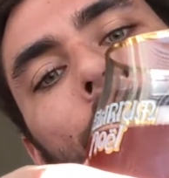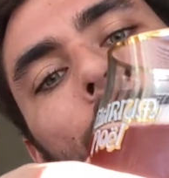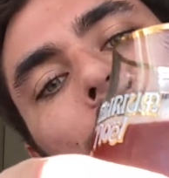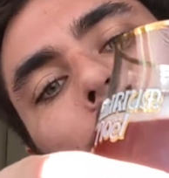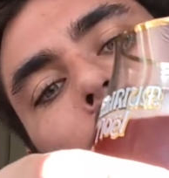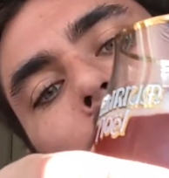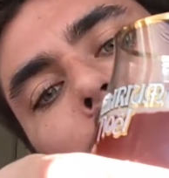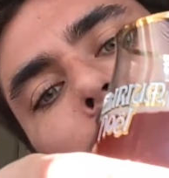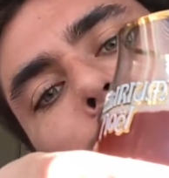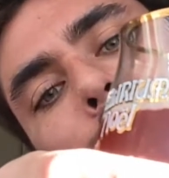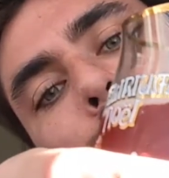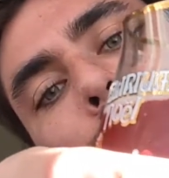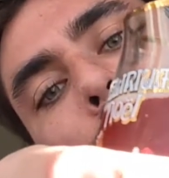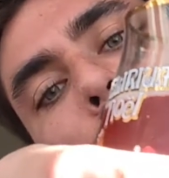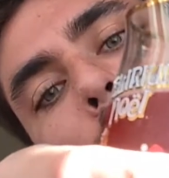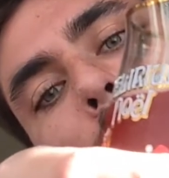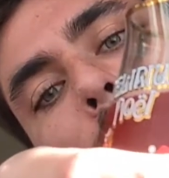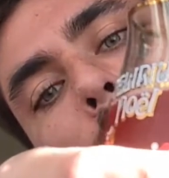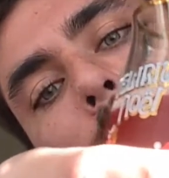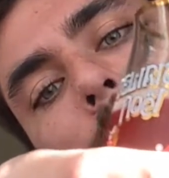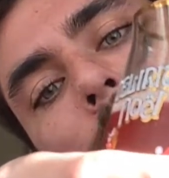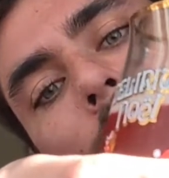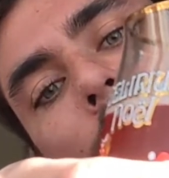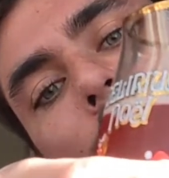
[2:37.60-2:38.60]
I didn't
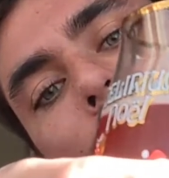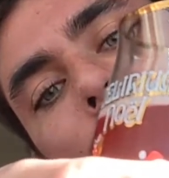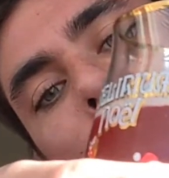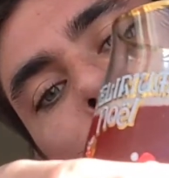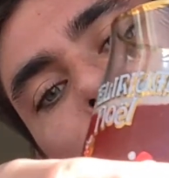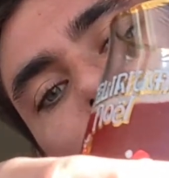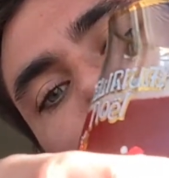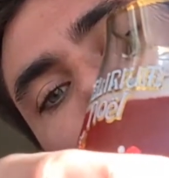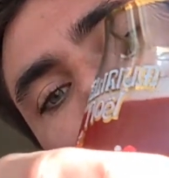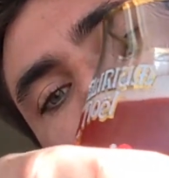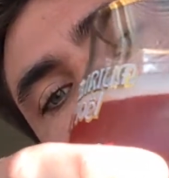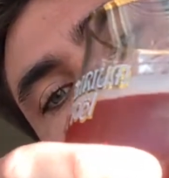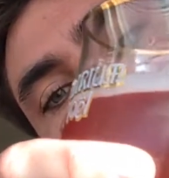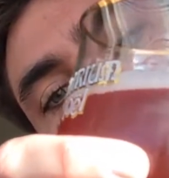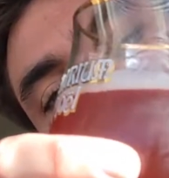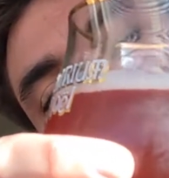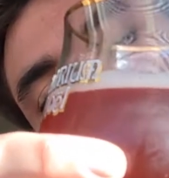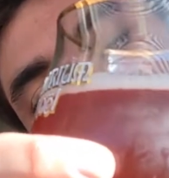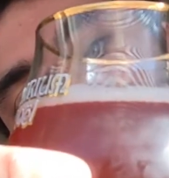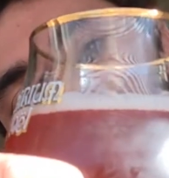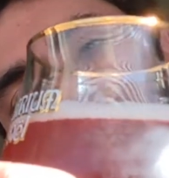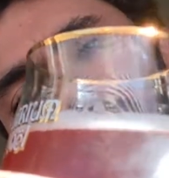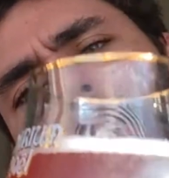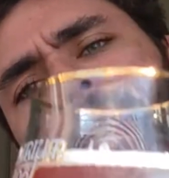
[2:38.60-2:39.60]
pour very
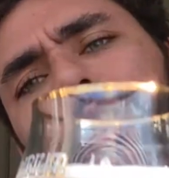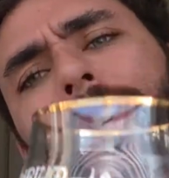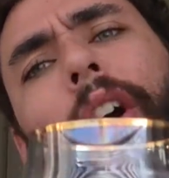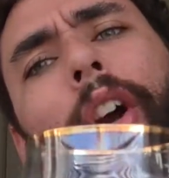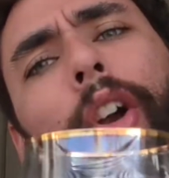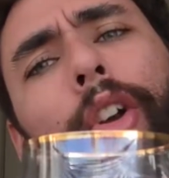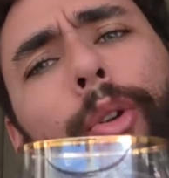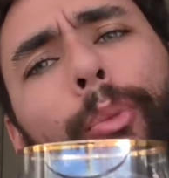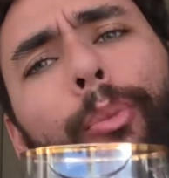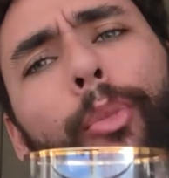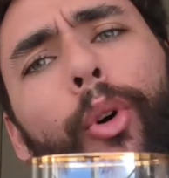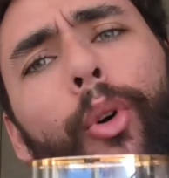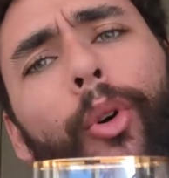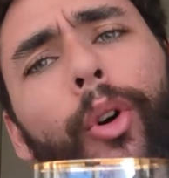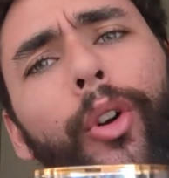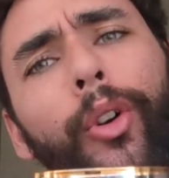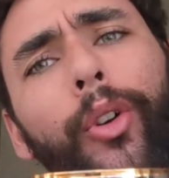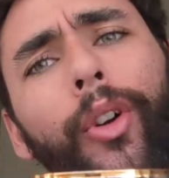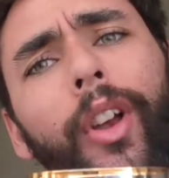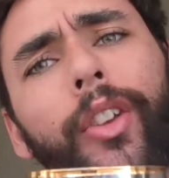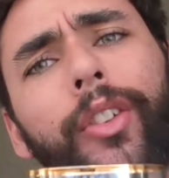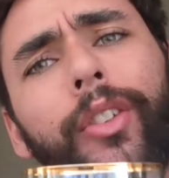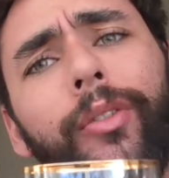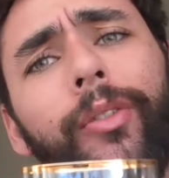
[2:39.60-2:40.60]
aggressively. It's hard to pour
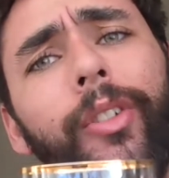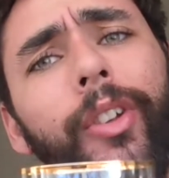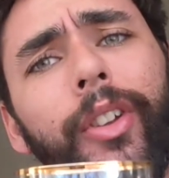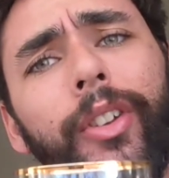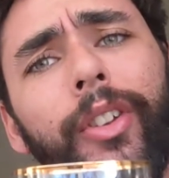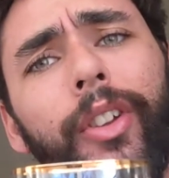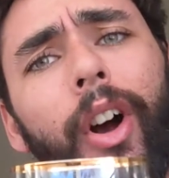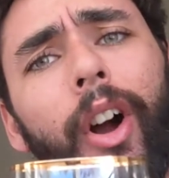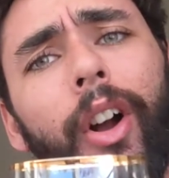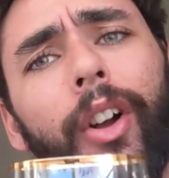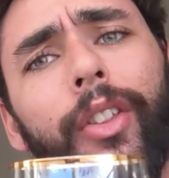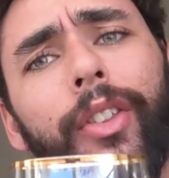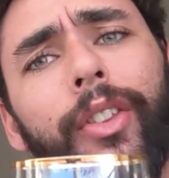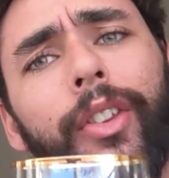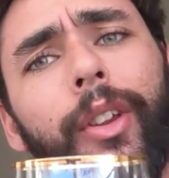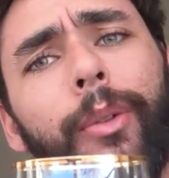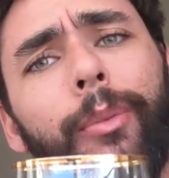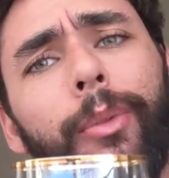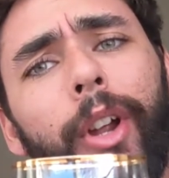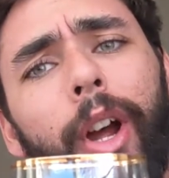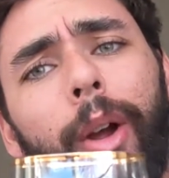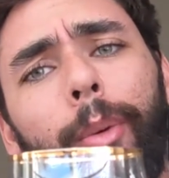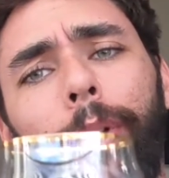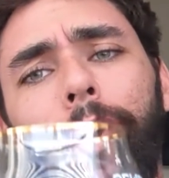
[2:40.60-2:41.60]
aggressively and talk at the
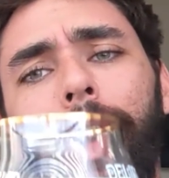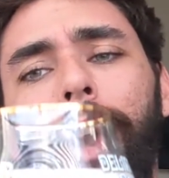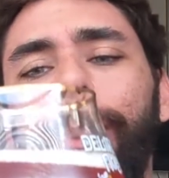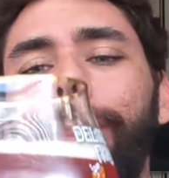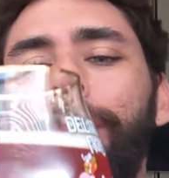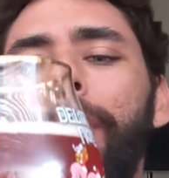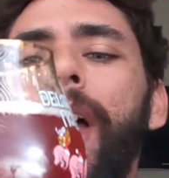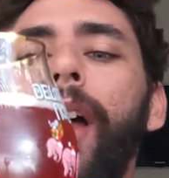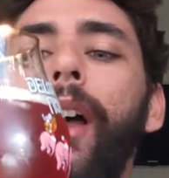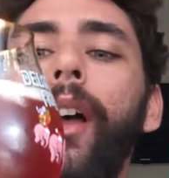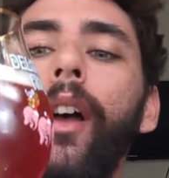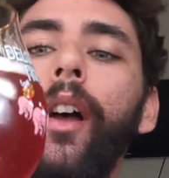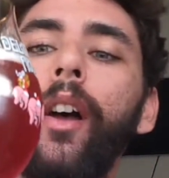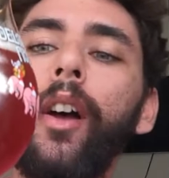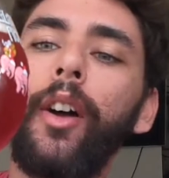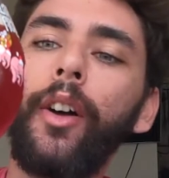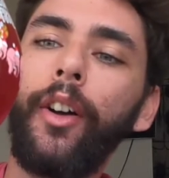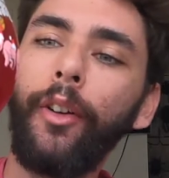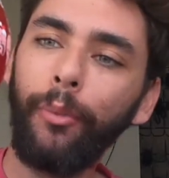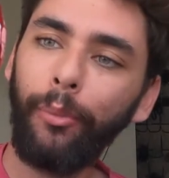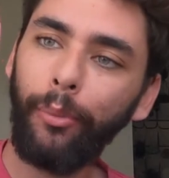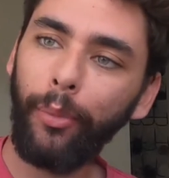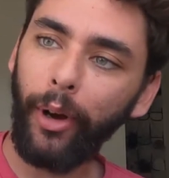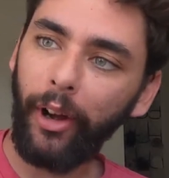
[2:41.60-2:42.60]
same time, okay?
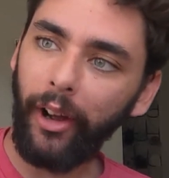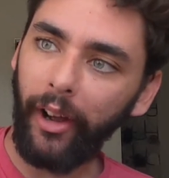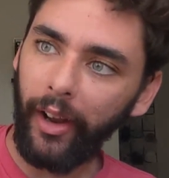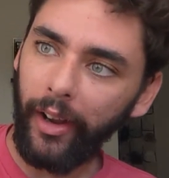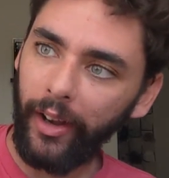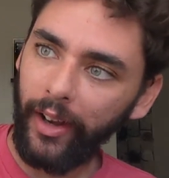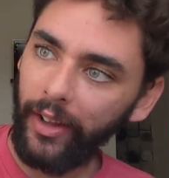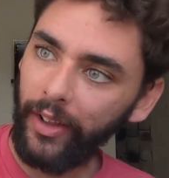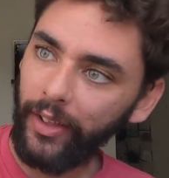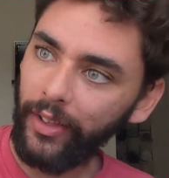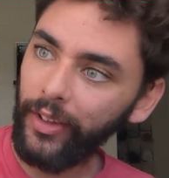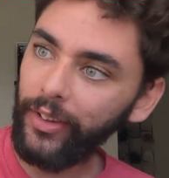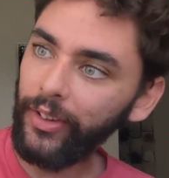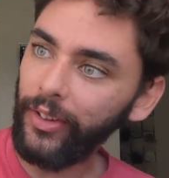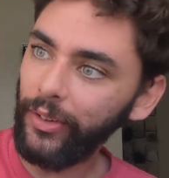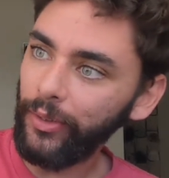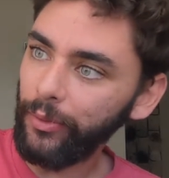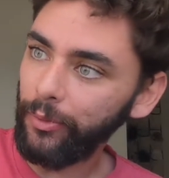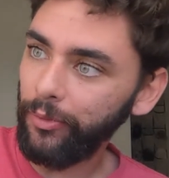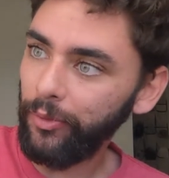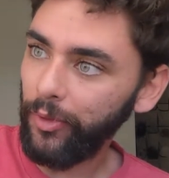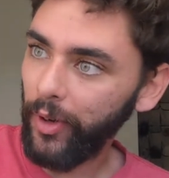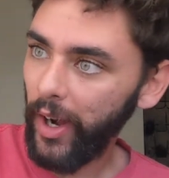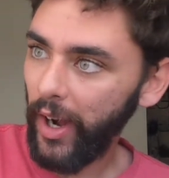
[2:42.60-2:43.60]
But this is
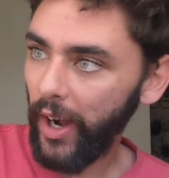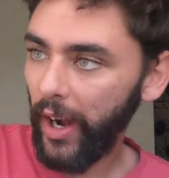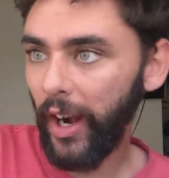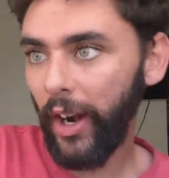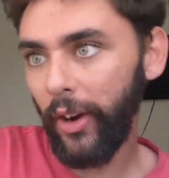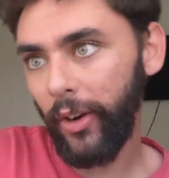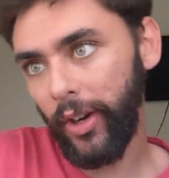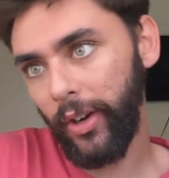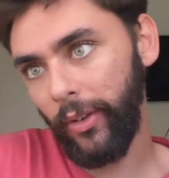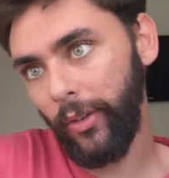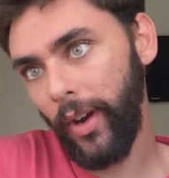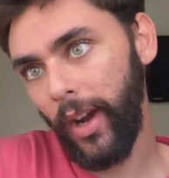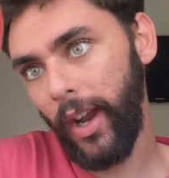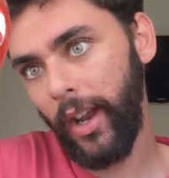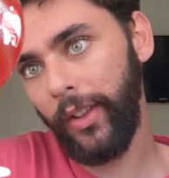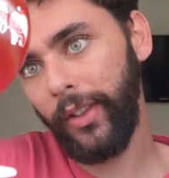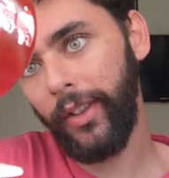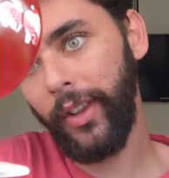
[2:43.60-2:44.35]
very red.